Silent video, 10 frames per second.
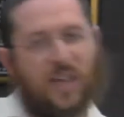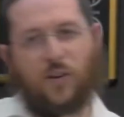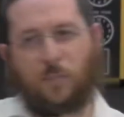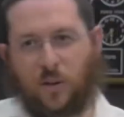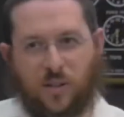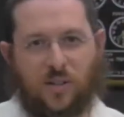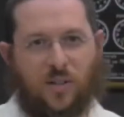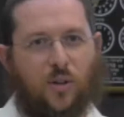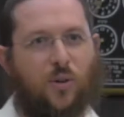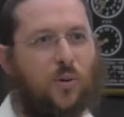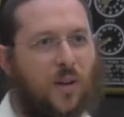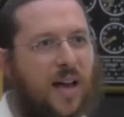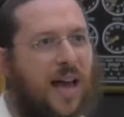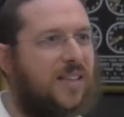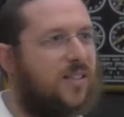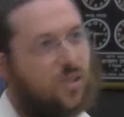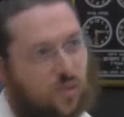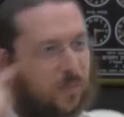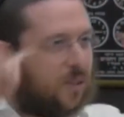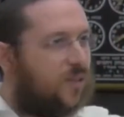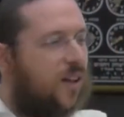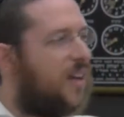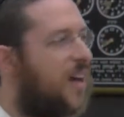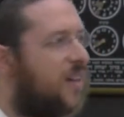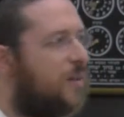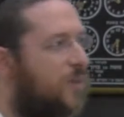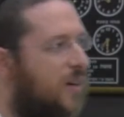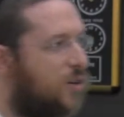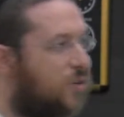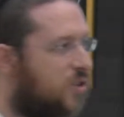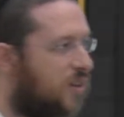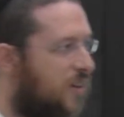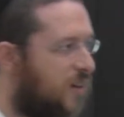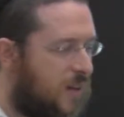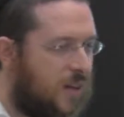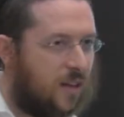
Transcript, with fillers: even a person who has the streamers flying out of their brain usually,